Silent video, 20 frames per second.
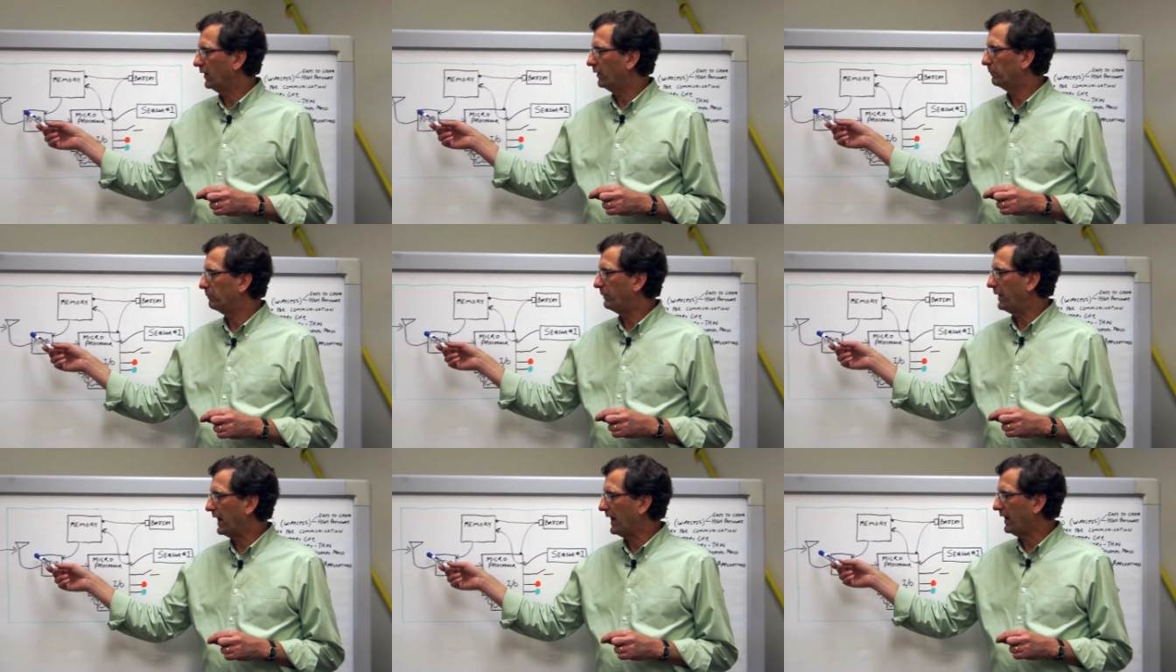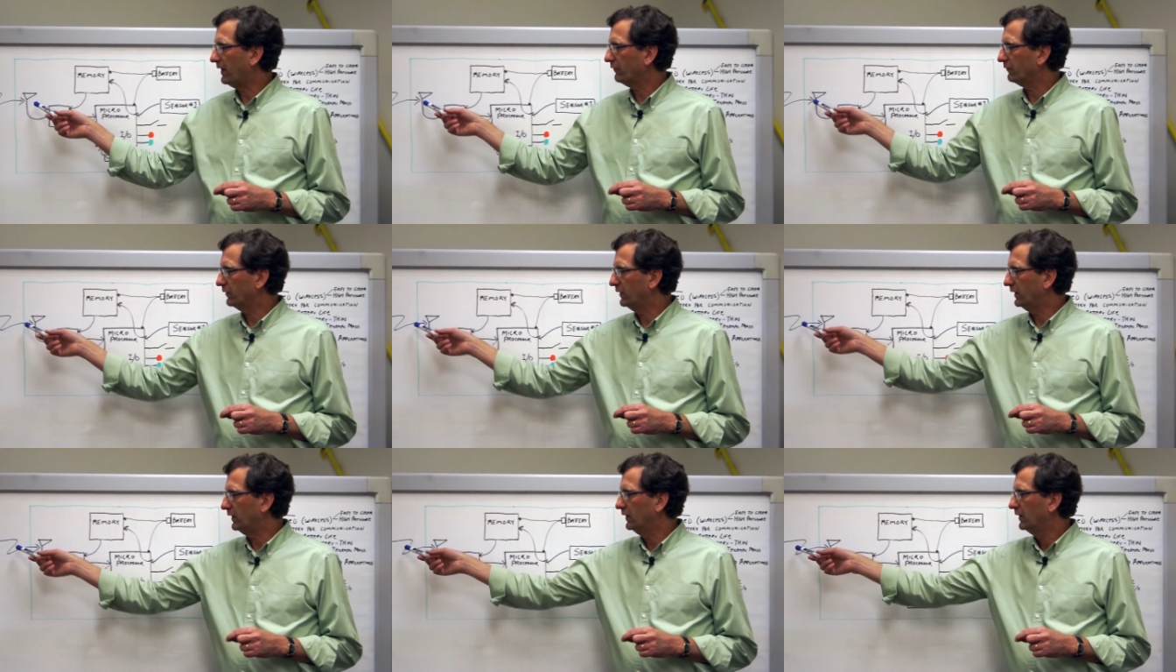a
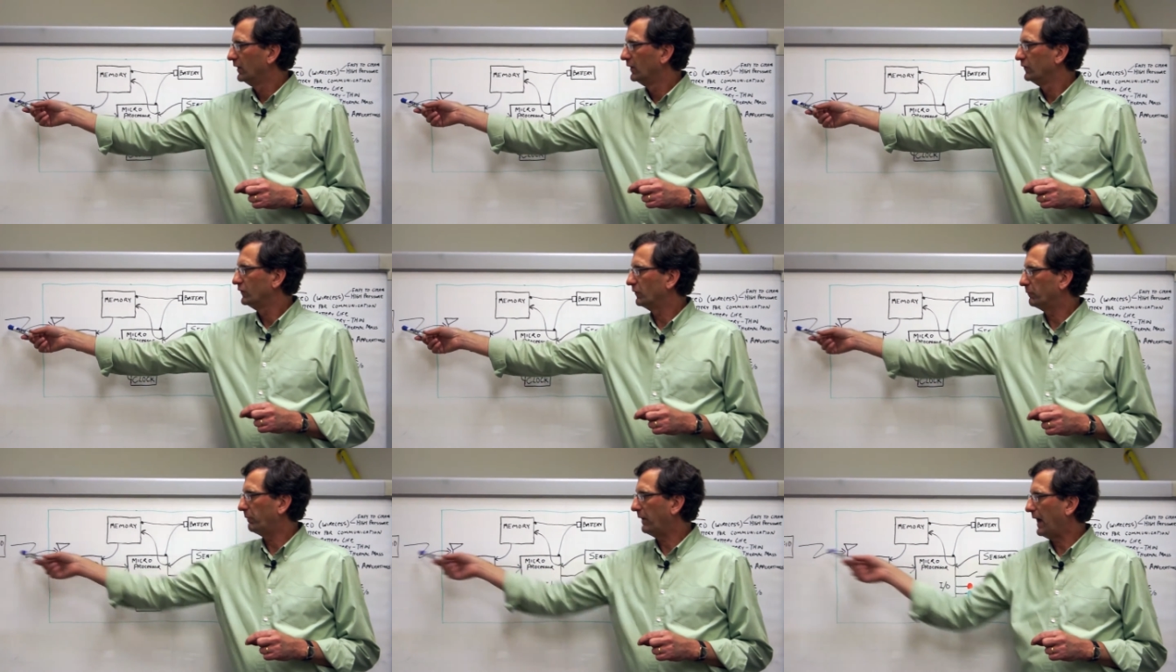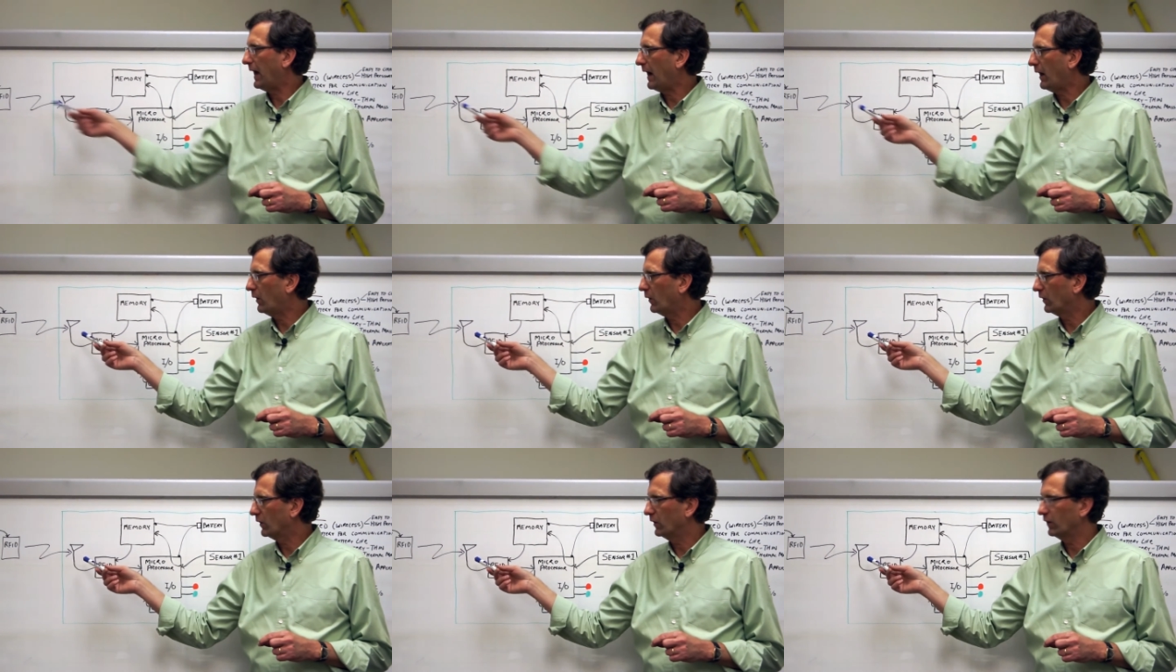battery to
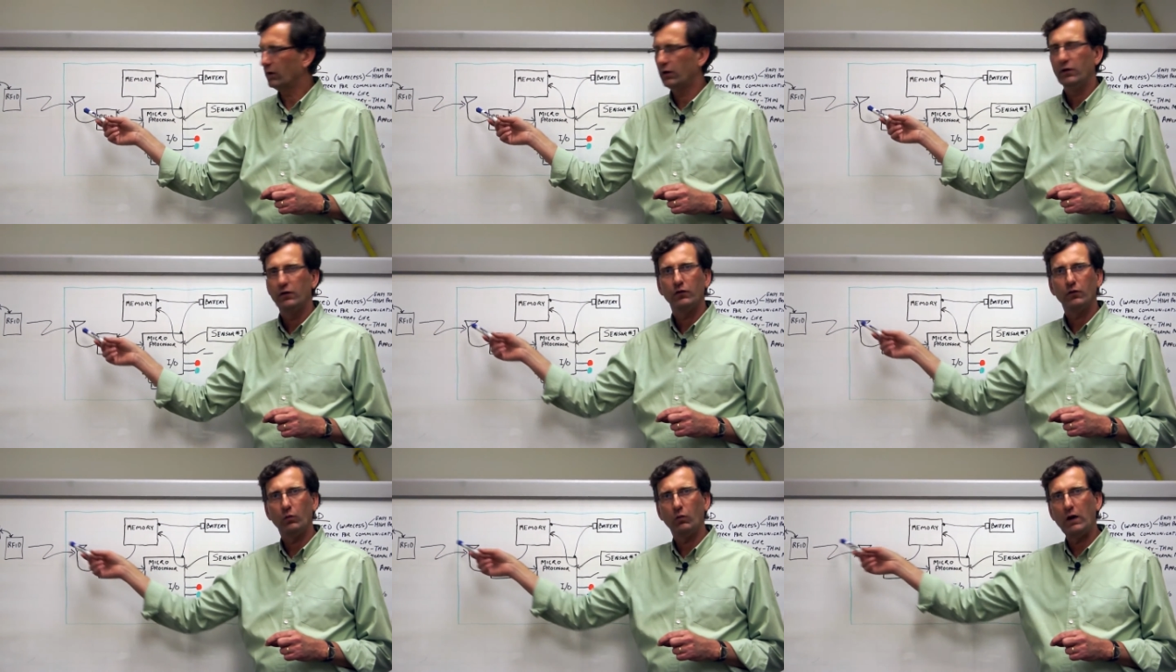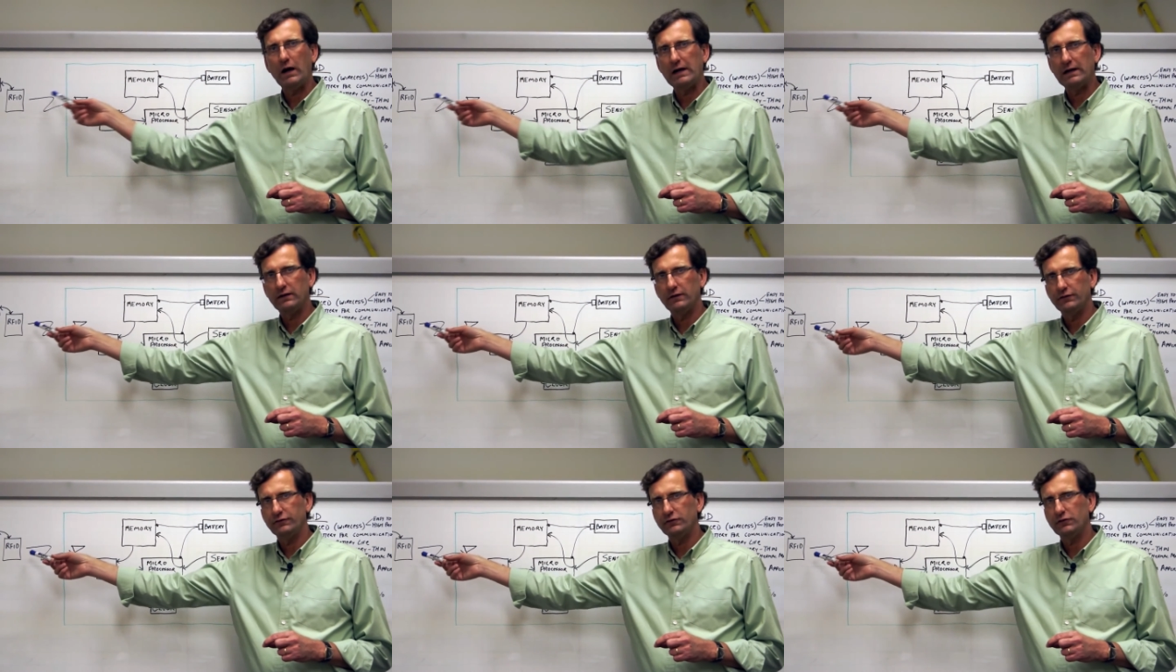power the
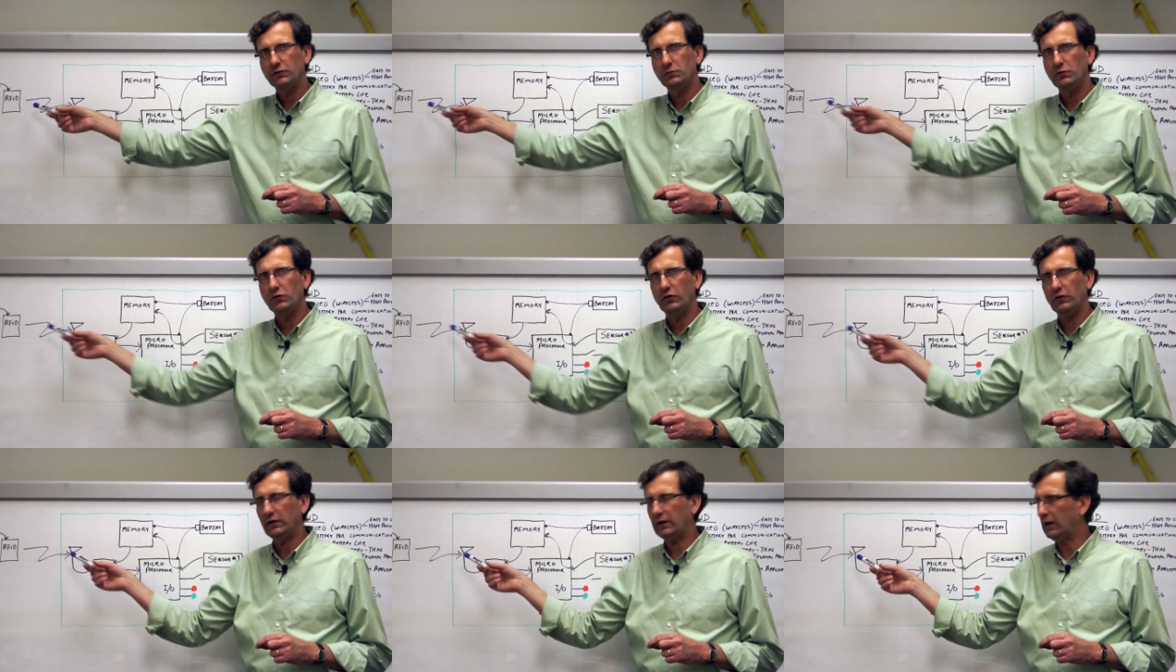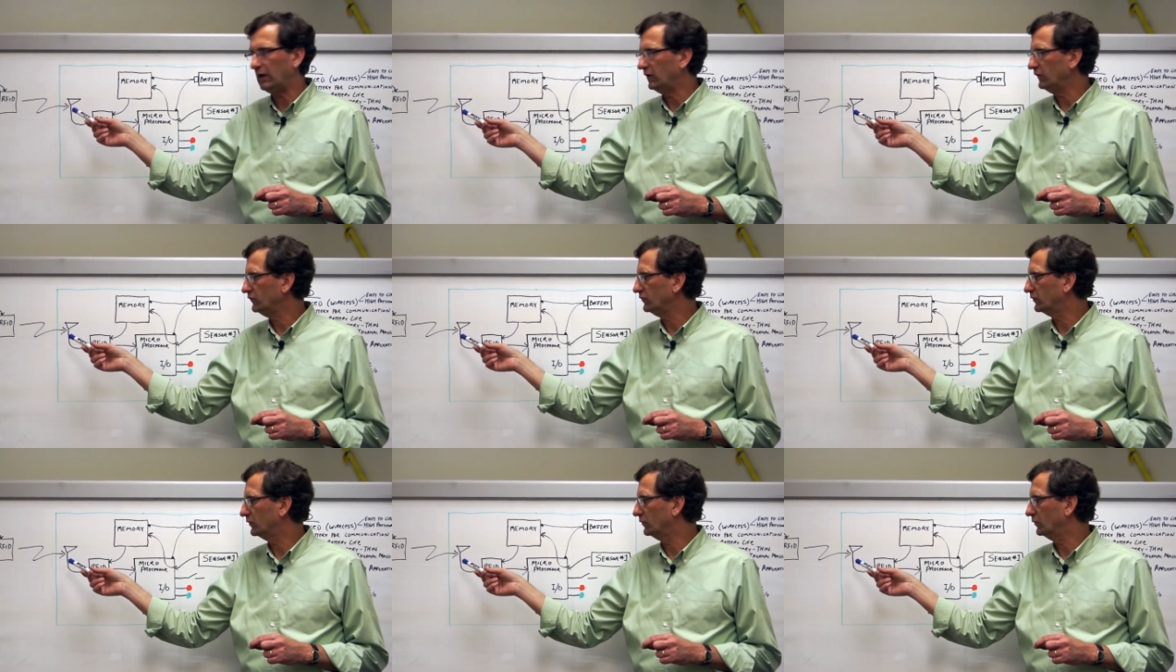wireless
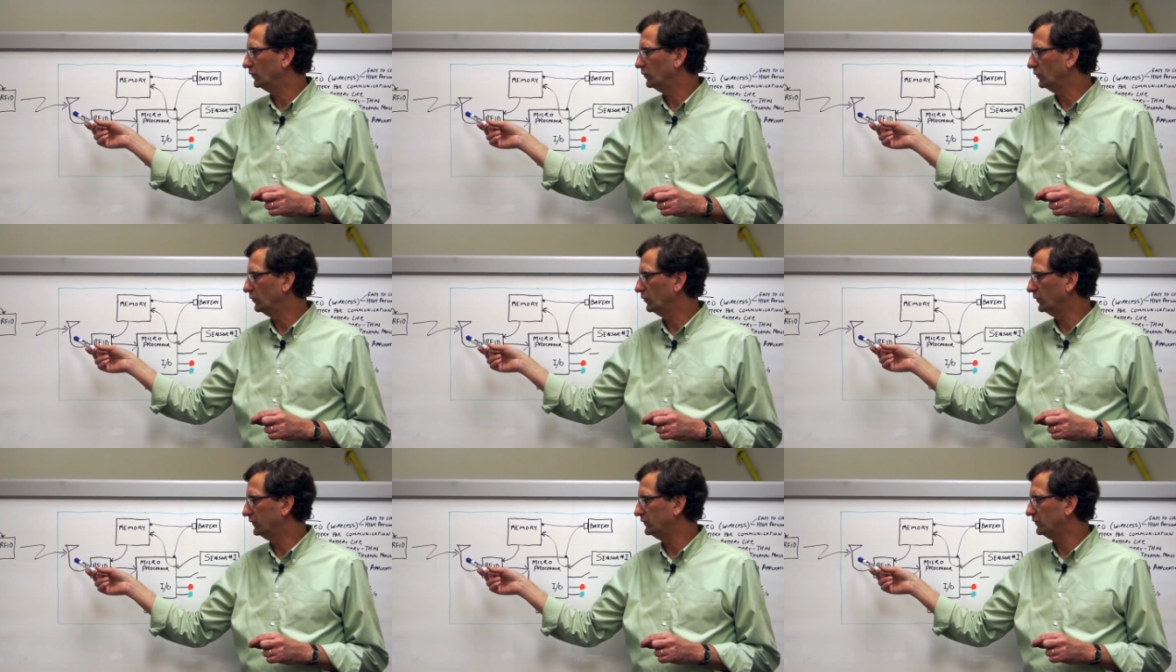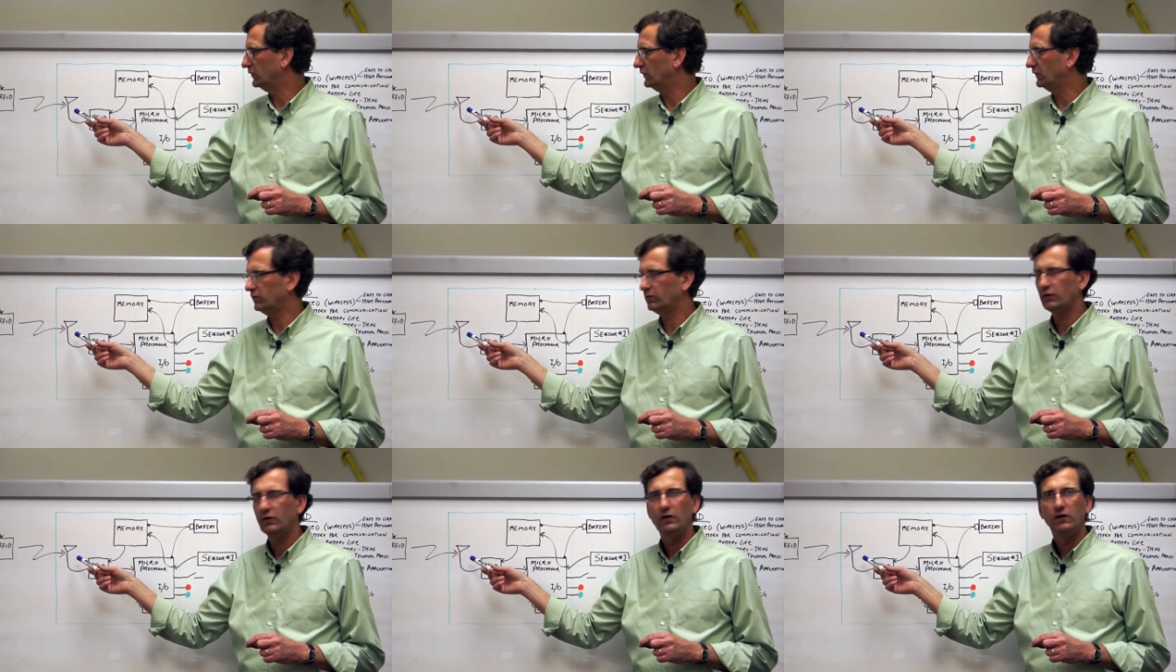communication, which
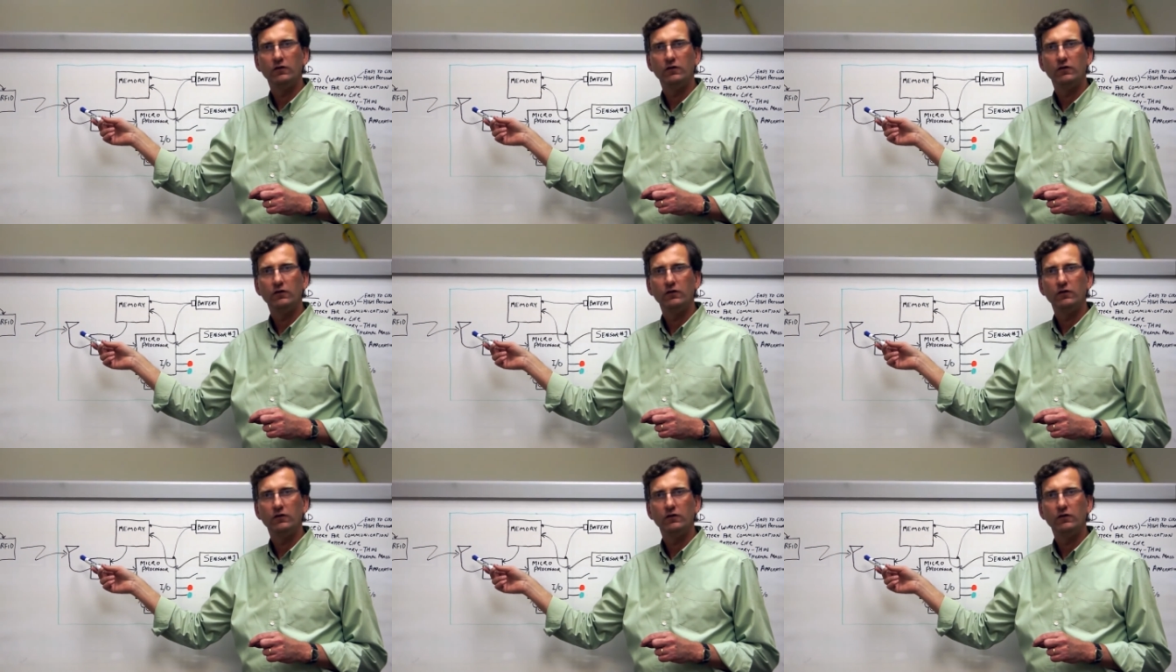is